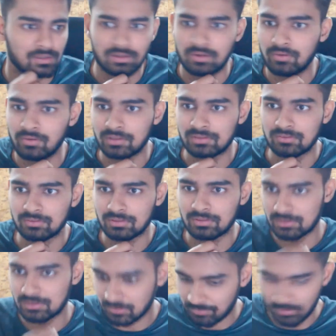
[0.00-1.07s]
Okay, so
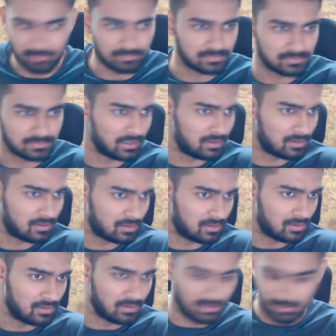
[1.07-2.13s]
this is the problem set.
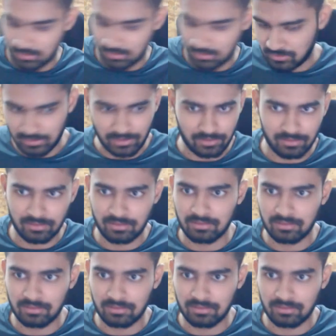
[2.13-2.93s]
Then